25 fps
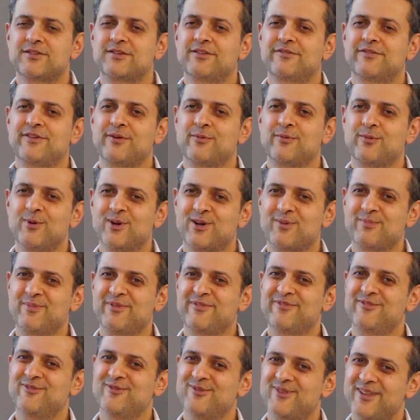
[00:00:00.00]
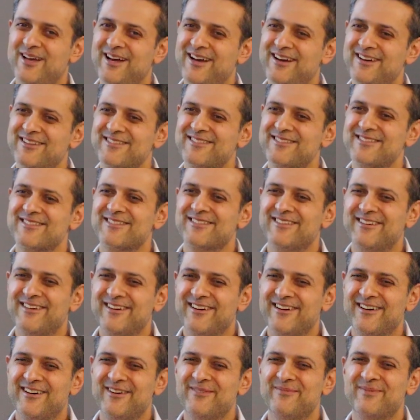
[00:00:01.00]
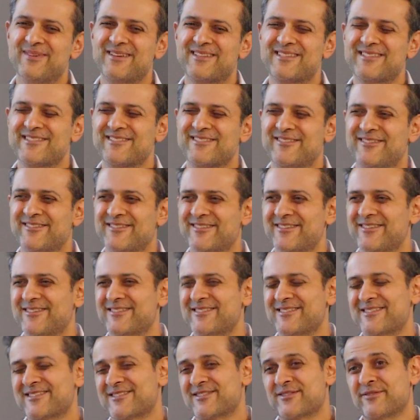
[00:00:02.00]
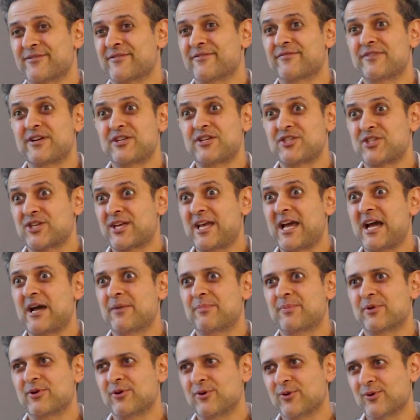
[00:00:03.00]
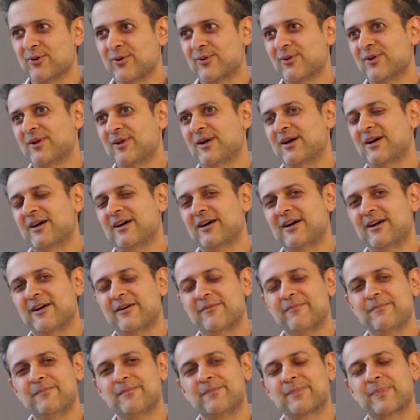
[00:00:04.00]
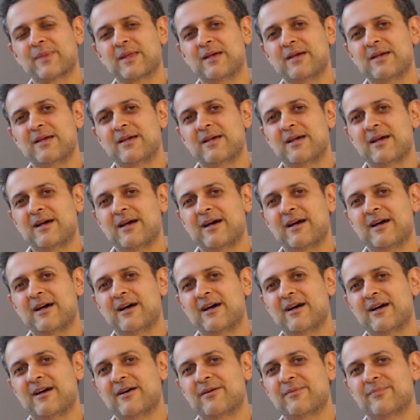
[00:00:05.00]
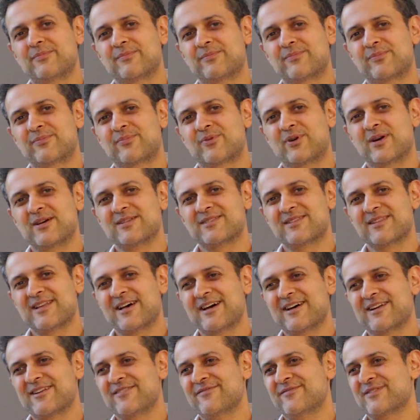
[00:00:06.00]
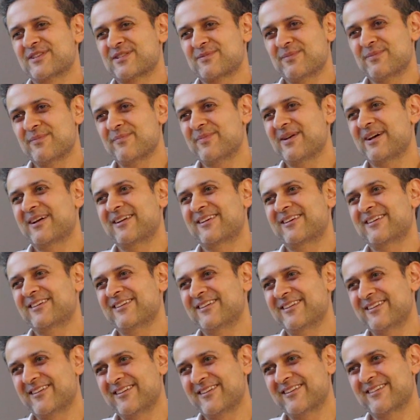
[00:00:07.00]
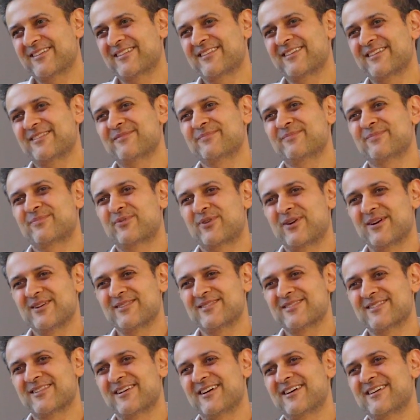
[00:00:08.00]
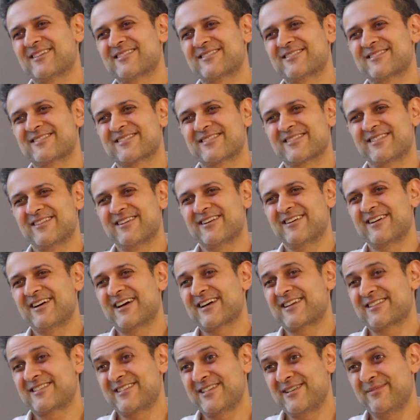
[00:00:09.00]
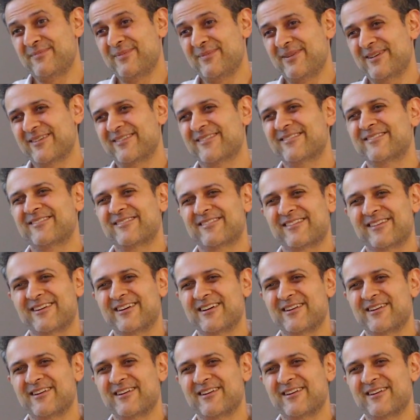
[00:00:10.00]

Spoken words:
if I worked before that, started a sort of venture capital. Prior to that, investment banking, and then prior to that, academia.